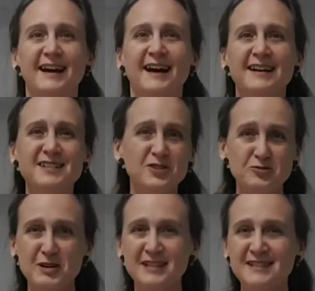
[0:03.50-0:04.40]
Hi
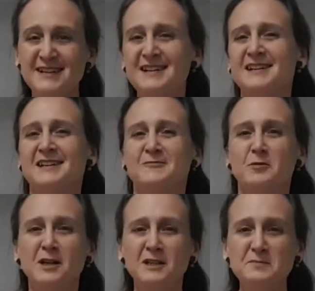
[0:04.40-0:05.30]
children,
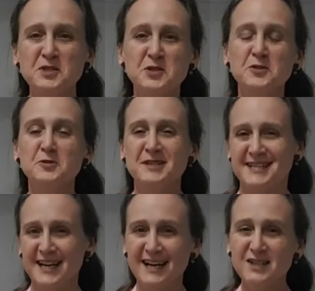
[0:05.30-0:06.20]
welcome to
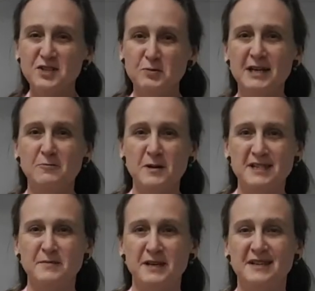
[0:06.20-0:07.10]
Stella's Sweet
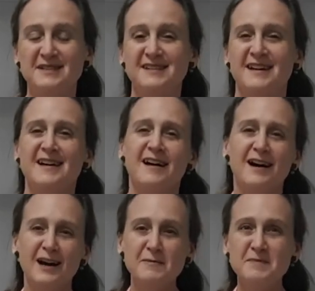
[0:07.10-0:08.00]
Recipes.
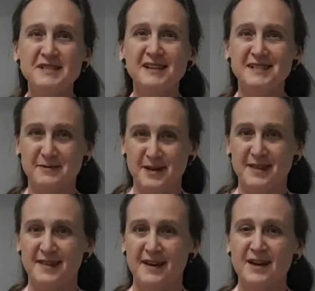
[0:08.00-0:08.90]
I'm Miss Elizabeth.
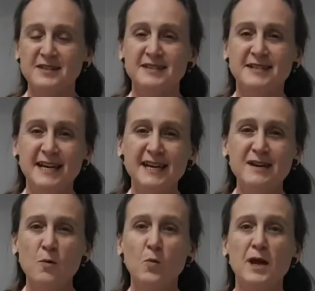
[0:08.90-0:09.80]
Today
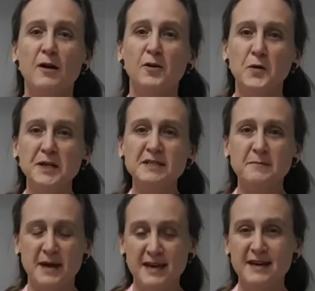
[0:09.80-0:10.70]
we are going to
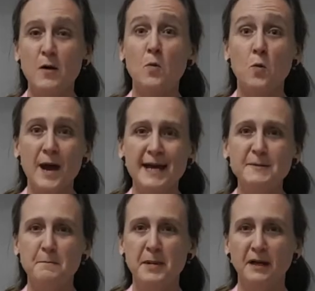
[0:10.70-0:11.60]
make red
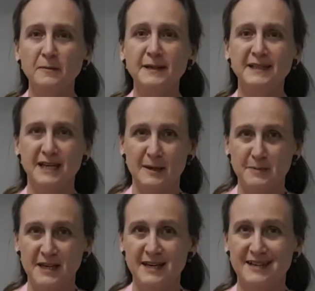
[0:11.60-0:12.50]
velvet
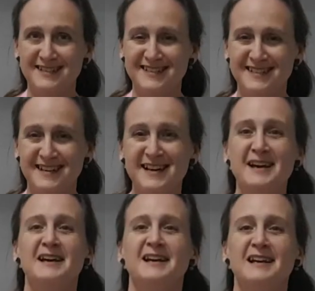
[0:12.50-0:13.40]
cupcakes.
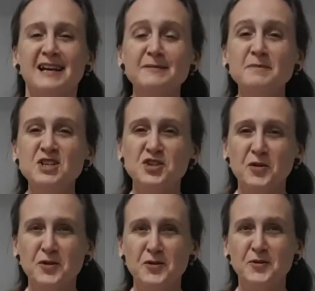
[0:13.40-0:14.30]
Let me show
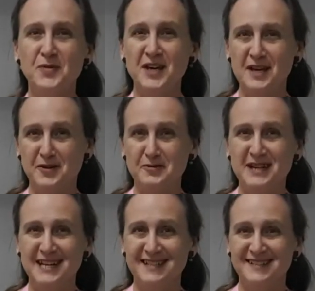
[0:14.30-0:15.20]
you the
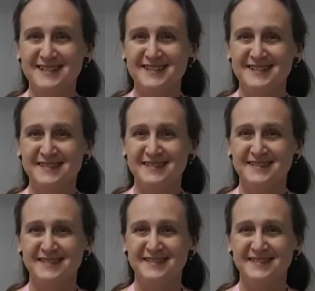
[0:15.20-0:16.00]
ingredients.